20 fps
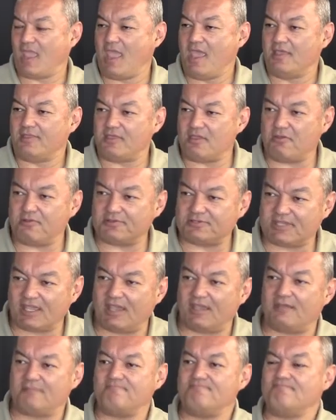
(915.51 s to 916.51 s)
There was
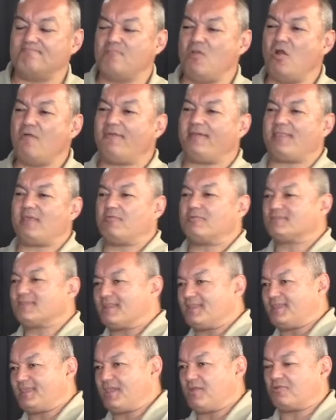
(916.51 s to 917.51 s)
a movie that was
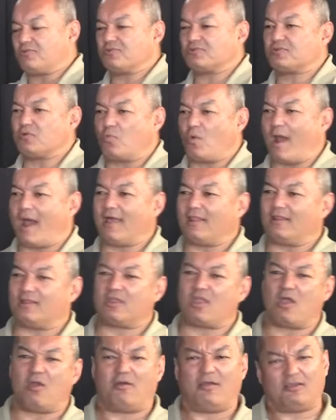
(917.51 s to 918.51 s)
in theaters a while
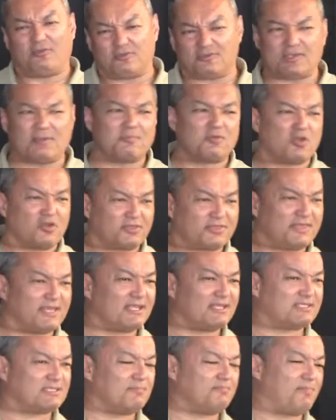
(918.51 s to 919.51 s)
ago. Some good
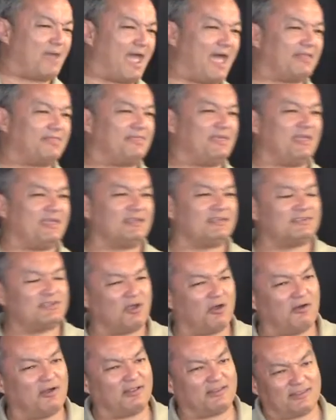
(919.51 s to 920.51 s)
things, some bad things.
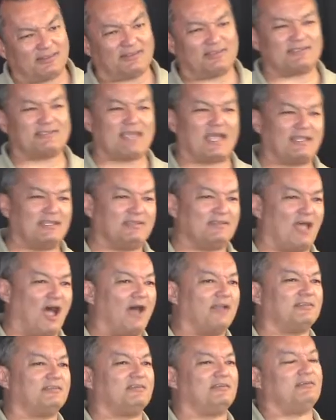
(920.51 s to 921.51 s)
So I decided
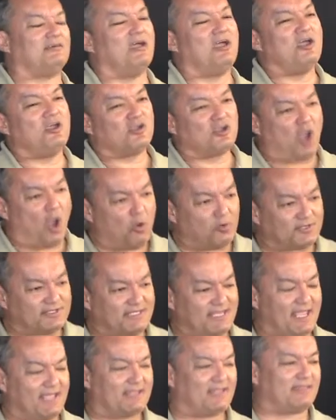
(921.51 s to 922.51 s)
not to go
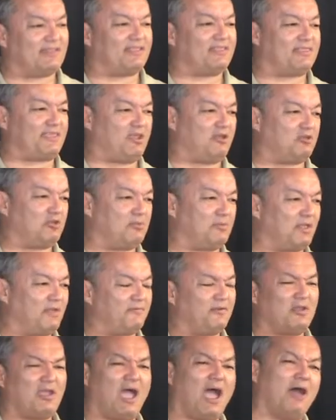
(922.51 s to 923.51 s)
see it in the theater. But I
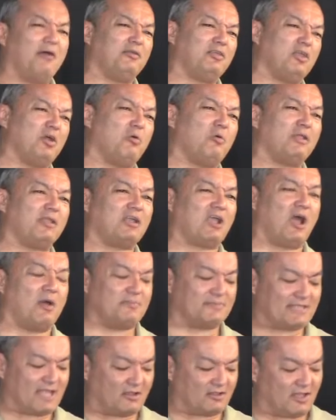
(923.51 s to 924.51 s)
figured, oh, when it
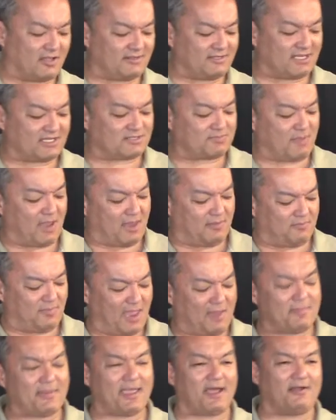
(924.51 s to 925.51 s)
comes out on disc,
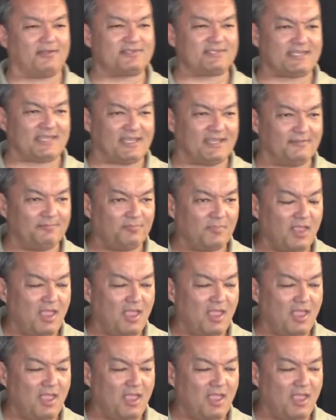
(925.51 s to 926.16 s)
maybe I'll see it.